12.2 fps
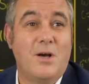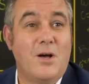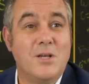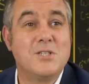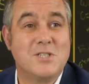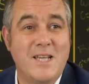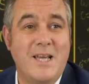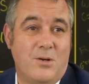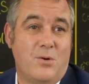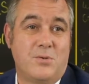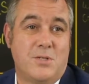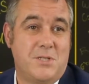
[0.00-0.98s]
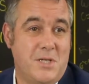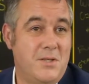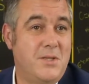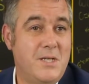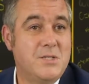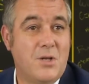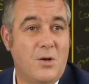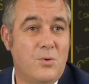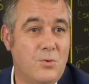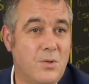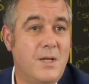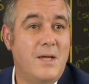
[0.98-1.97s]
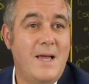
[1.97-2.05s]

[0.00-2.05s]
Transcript: are stakeholders in this whole